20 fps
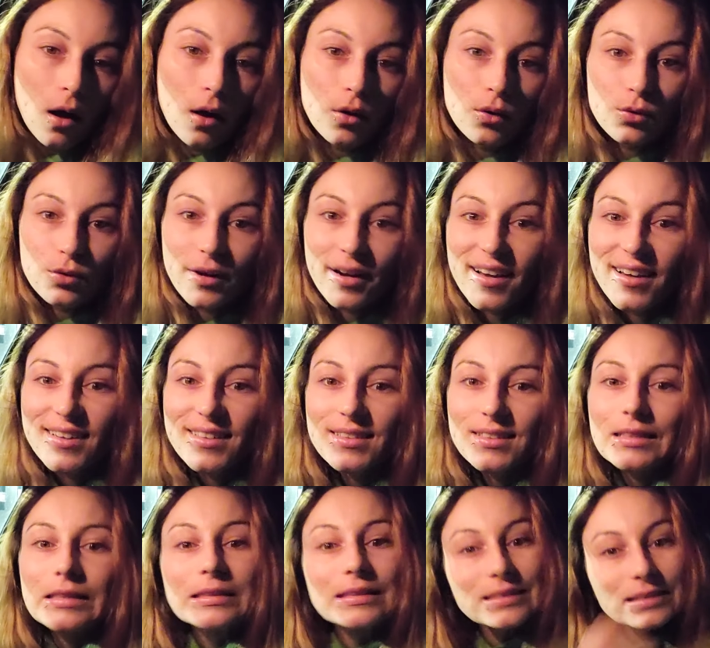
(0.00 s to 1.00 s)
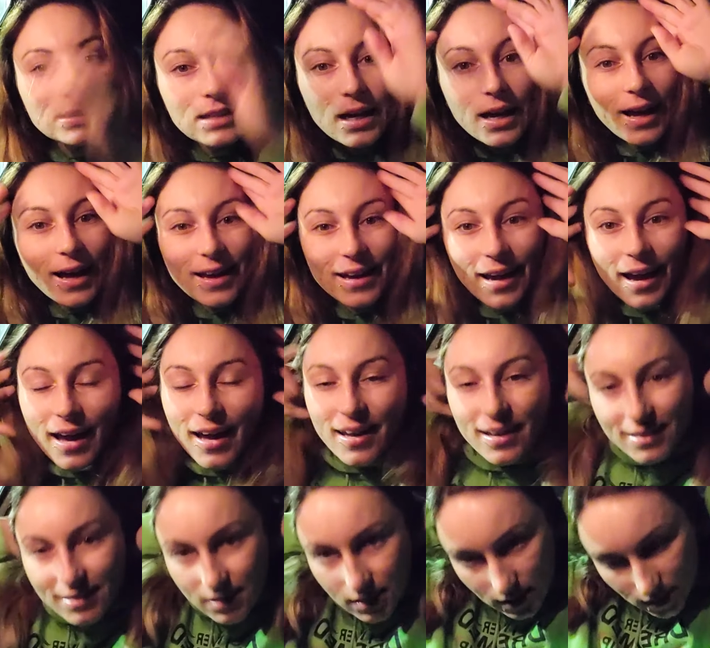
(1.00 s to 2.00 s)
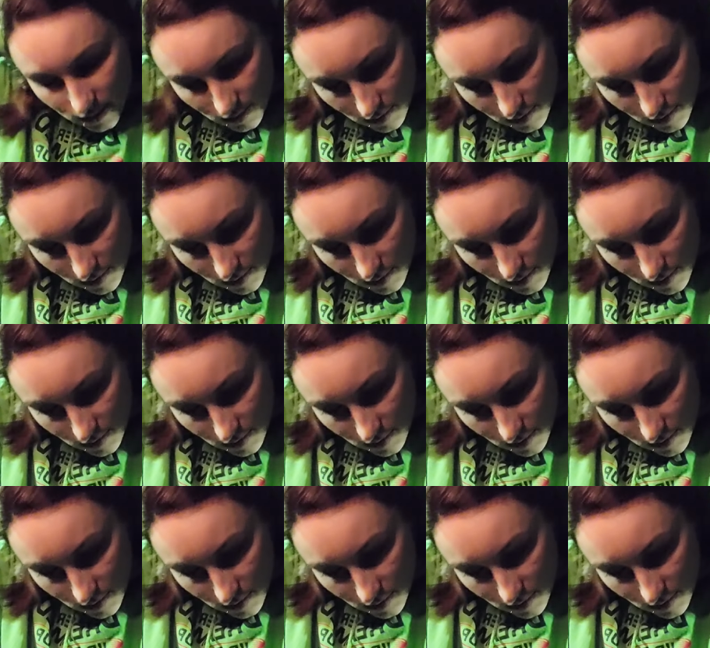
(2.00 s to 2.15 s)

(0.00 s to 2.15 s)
All right. Hi, guys.